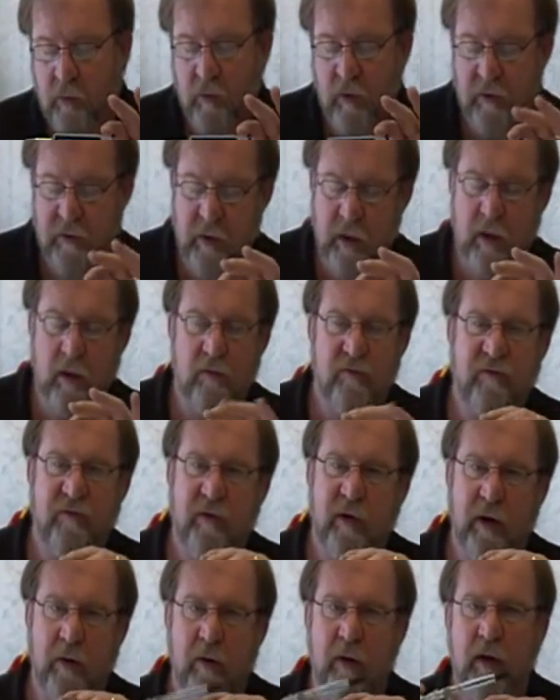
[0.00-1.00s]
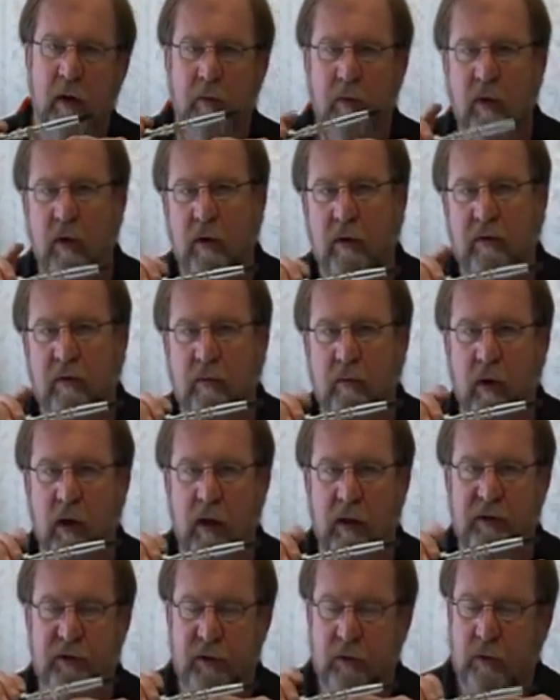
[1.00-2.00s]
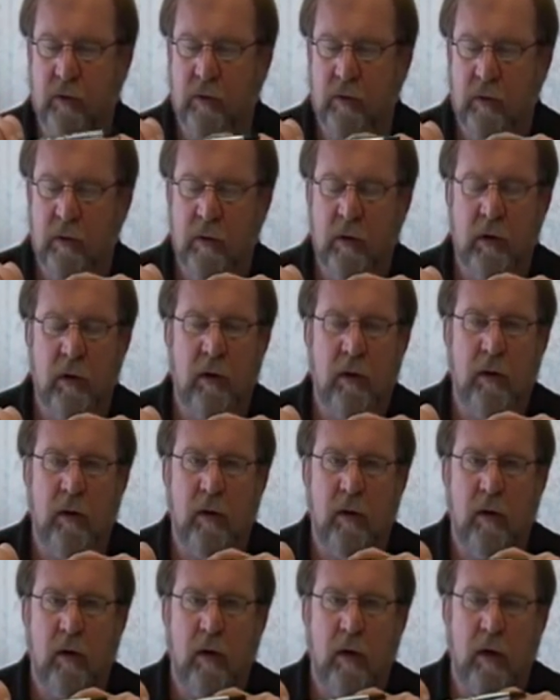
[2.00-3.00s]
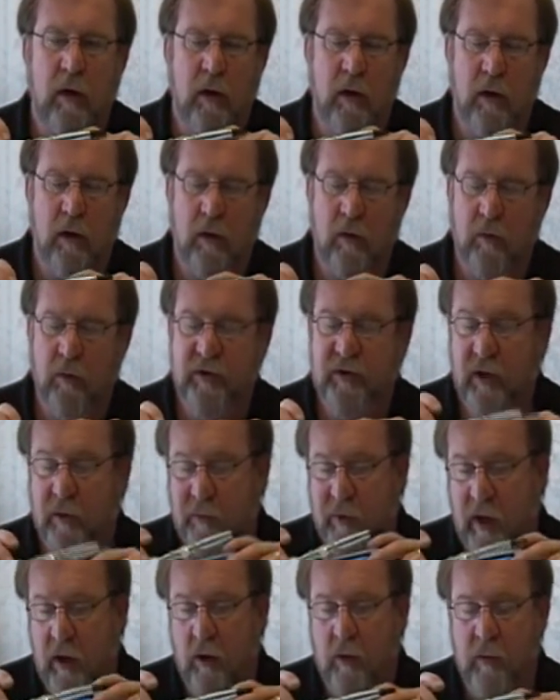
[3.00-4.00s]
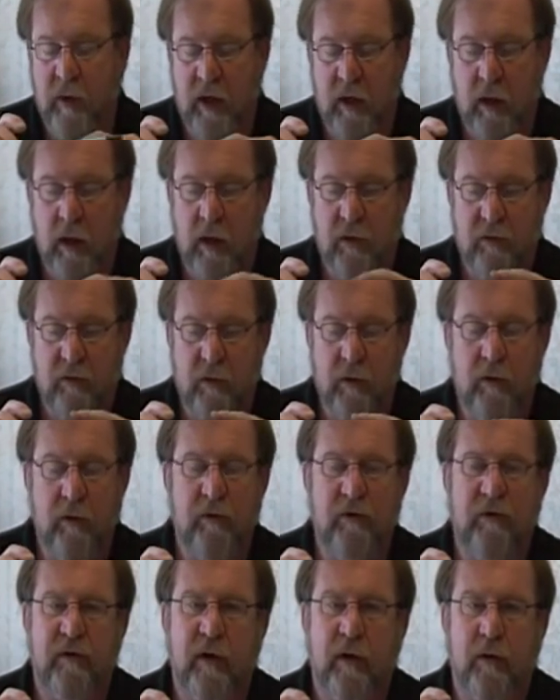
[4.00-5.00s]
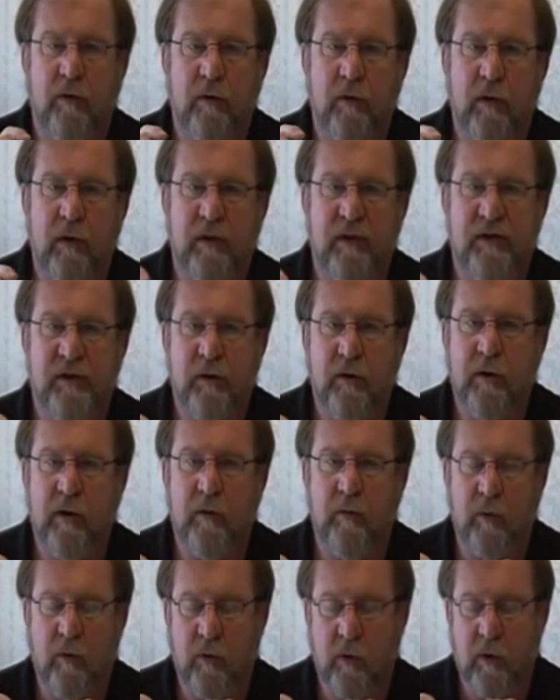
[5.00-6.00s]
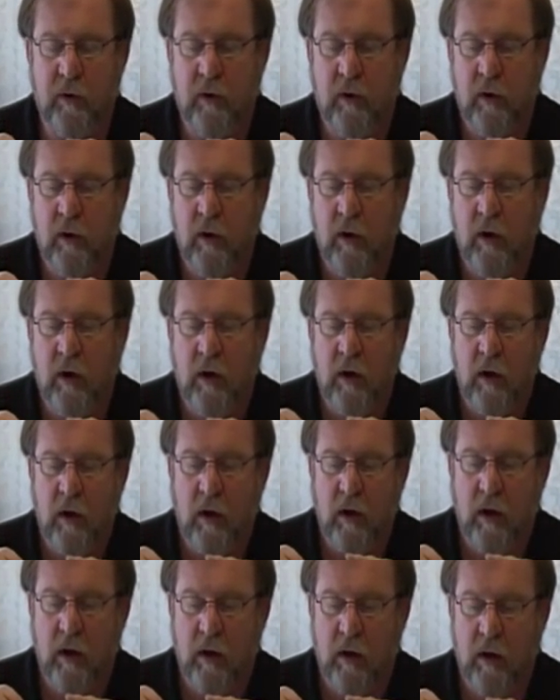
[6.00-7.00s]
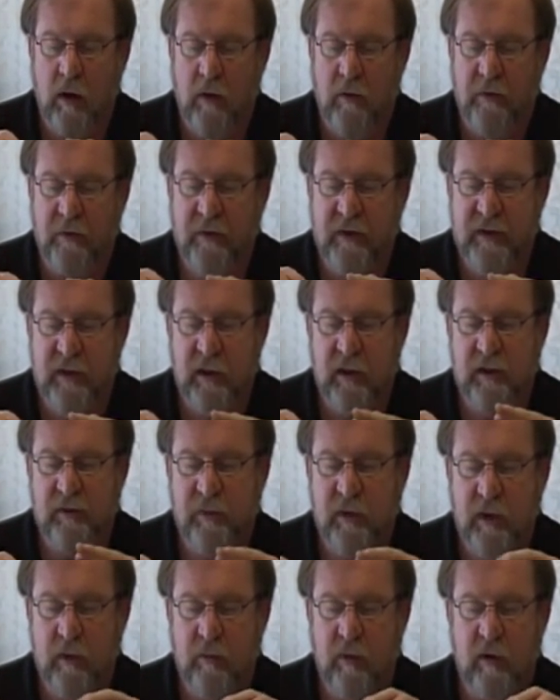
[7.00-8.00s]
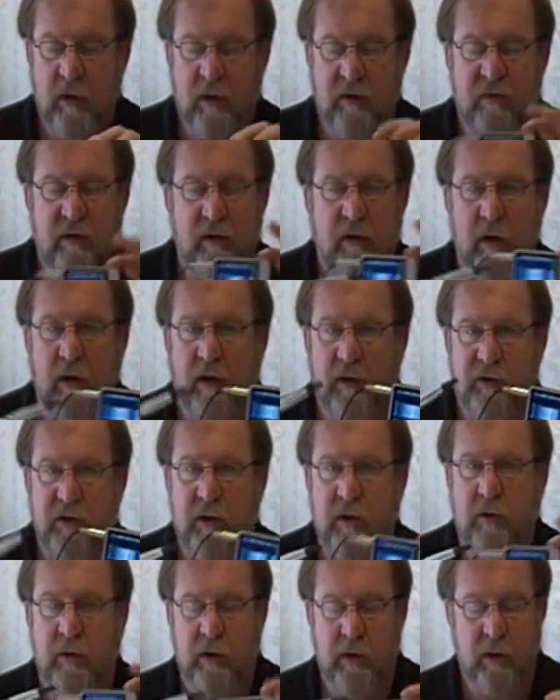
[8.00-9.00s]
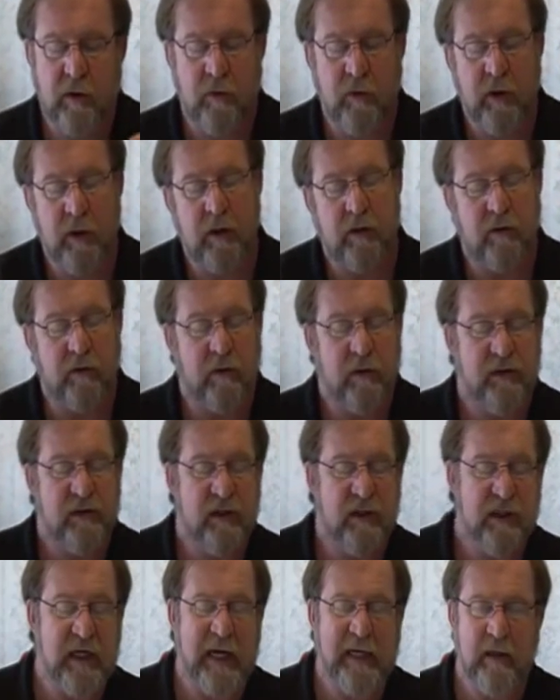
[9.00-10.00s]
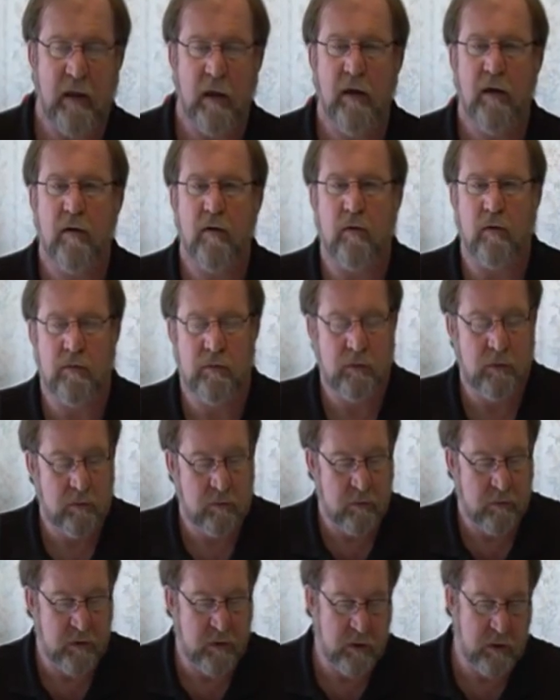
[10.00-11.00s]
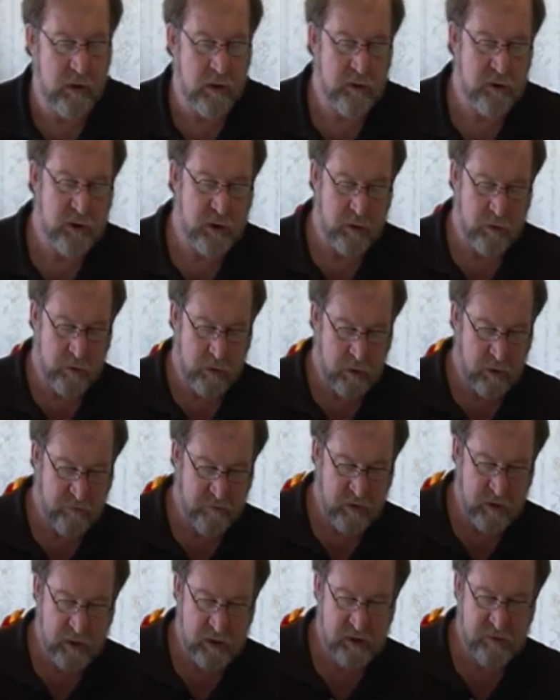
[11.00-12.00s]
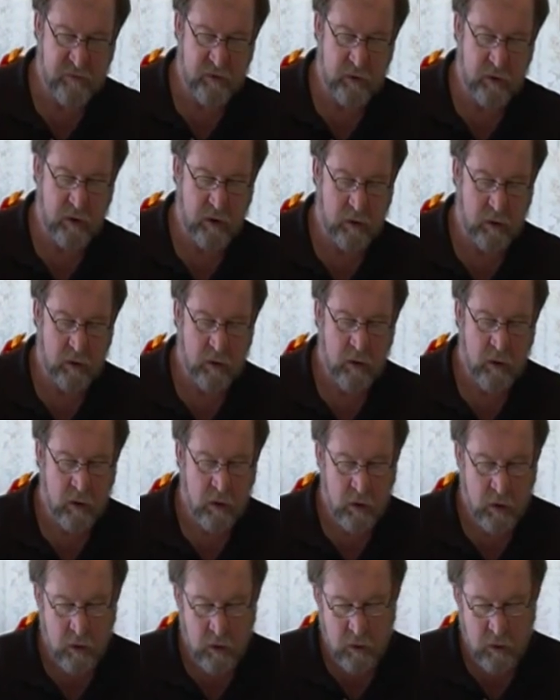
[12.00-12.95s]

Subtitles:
that without tearing apart the module, which I may or may not do to take a look at the circuit board, this leads me to believe that the engineering that went into this is identical to the engineering of the SVR.